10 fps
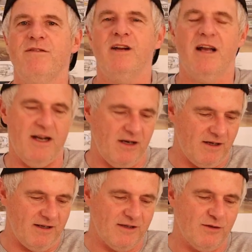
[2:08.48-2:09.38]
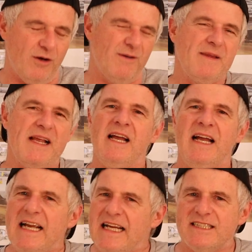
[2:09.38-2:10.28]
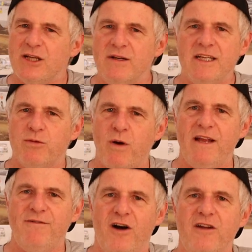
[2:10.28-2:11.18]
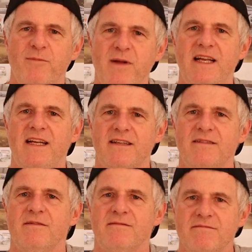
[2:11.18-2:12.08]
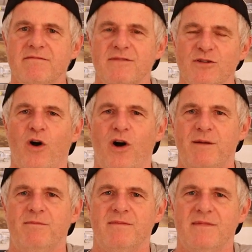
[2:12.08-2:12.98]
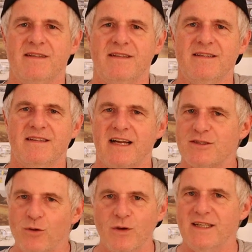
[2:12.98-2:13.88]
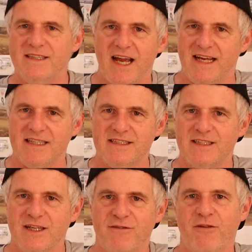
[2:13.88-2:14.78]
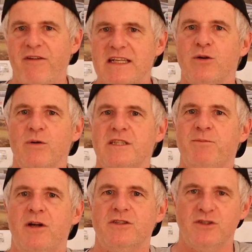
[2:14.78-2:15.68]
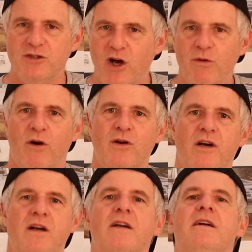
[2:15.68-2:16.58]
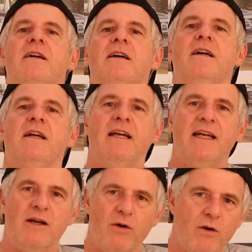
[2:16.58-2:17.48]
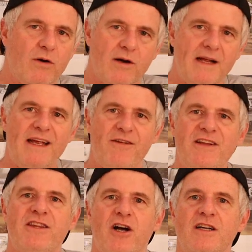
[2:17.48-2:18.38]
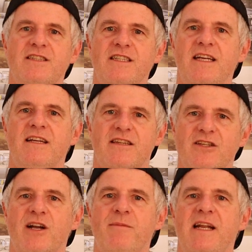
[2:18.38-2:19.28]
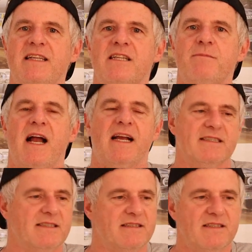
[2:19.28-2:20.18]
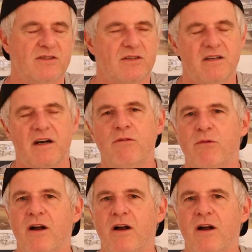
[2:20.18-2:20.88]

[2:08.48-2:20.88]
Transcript: fine. And I thought, it's only a 25-minute time. That's all it takes for a Victoria sponge. No longer, or if it does, 30 minutes at the max. Oh,